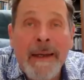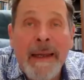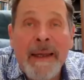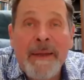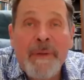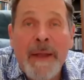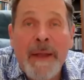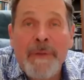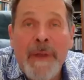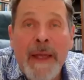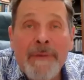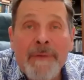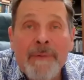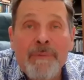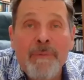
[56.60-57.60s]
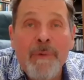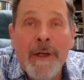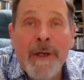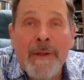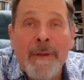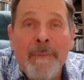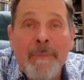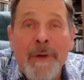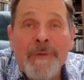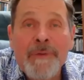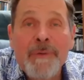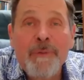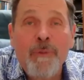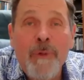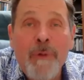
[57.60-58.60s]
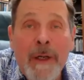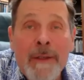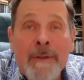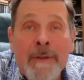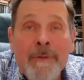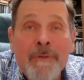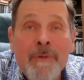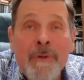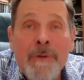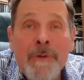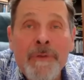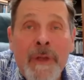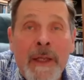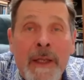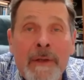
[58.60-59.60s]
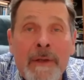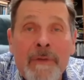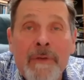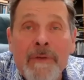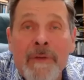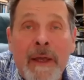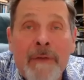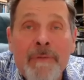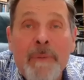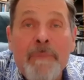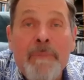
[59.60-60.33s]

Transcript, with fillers: and and that's one of the most wonderful things is have a